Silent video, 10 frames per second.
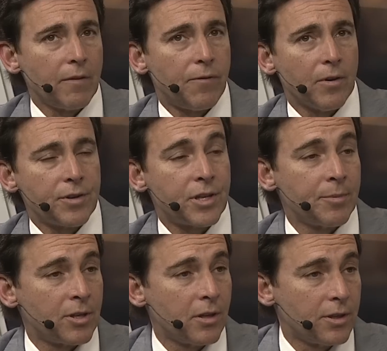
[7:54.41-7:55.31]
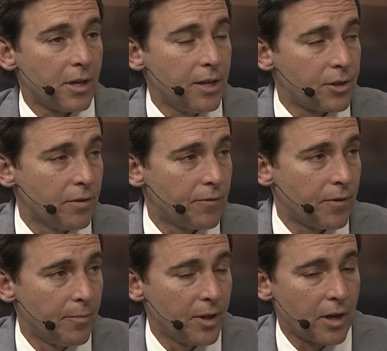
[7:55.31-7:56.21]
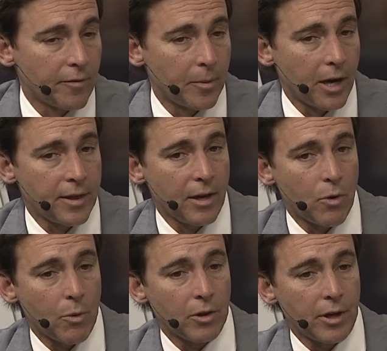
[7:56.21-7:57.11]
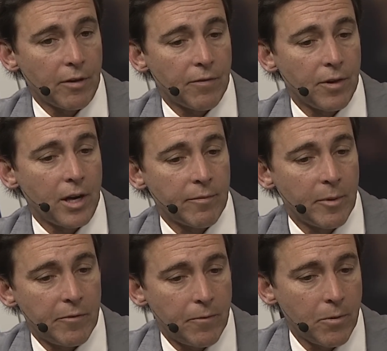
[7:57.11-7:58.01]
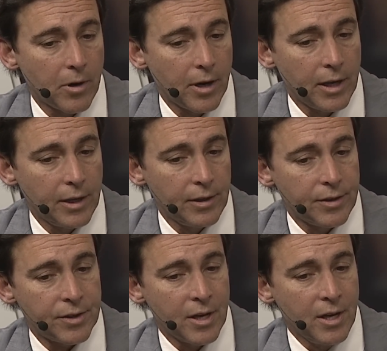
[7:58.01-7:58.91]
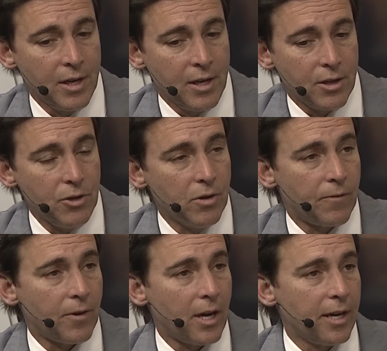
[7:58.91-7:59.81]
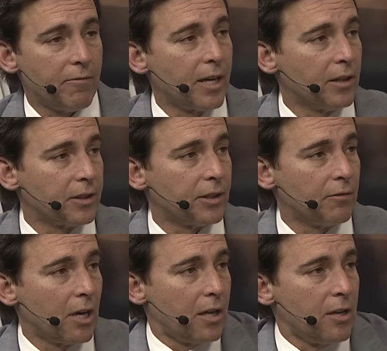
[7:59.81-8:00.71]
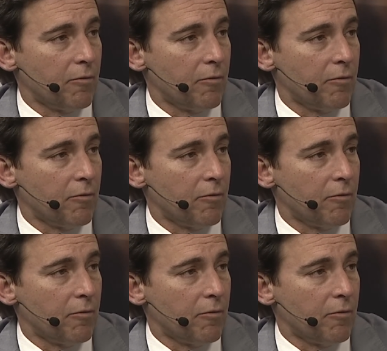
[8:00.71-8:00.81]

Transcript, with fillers: for subsidization from the government. I think what we're looking for the government for is unified regula re